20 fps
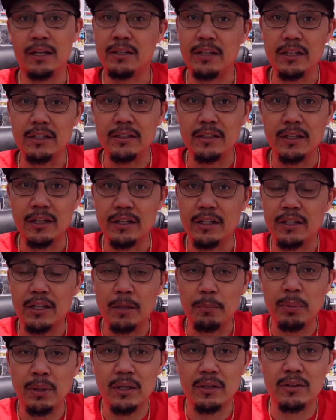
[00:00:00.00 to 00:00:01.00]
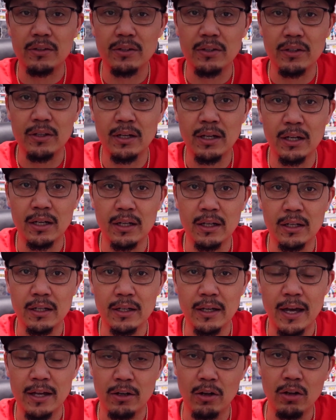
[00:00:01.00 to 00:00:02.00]
he didn't. He didn't get picked
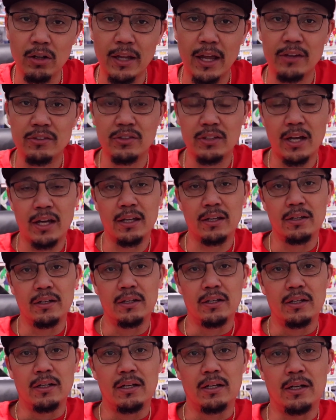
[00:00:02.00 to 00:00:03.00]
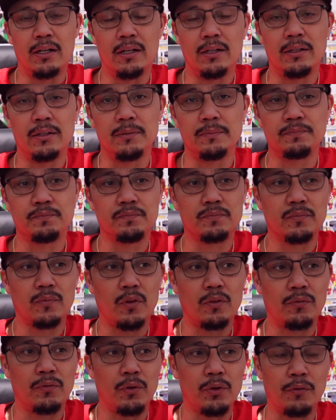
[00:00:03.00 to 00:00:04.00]
at all last night
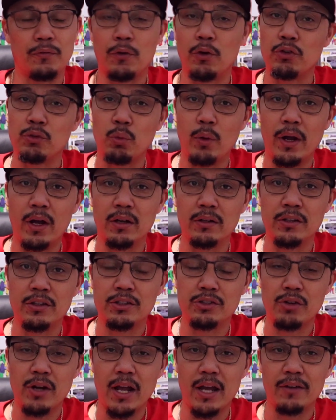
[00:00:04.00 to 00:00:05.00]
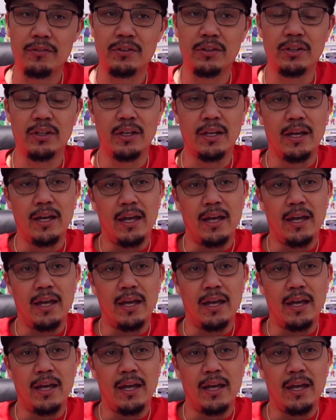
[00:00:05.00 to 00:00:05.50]
for the first round of the draft.